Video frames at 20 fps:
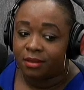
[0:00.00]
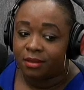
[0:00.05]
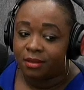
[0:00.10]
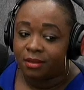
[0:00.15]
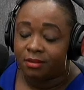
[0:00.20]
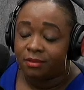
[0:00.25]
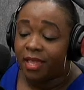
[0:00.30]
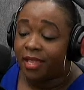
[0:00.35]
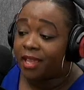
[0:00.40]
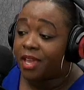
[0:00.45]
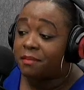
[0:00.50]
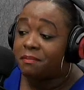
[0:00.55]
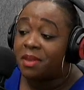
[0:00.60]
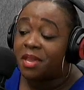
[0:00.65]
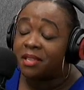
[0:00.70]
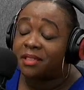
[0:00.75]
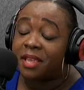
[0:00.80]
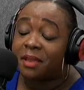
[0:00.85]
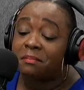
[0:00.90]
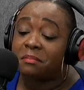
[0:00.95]
that can
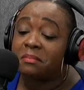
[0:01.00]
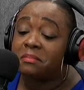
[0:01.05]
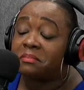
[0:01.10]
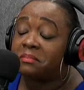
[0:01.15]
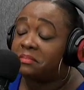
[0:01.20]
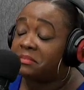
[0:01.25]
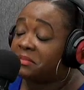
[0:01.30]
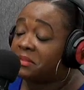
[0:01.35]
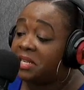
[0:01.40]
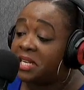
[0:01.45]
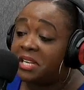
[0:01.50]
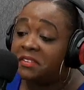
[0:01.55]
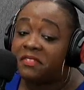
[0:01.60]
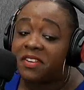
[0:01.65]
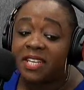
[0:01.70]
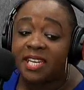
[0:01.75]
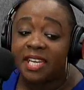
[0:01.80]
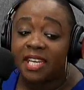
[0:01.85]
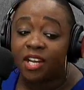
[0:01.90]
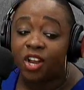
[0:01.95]
make them live a
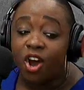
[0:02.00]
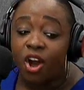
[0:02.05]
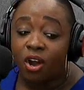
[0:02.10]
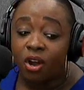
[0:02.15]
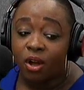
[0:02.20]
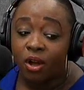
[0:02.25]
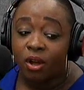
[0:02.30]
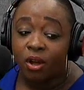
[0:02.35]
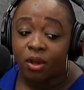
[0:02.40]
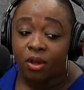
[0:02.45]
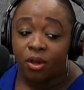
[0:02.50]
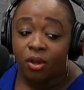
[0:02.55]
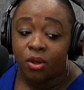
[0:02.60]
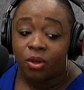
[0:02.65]
day longer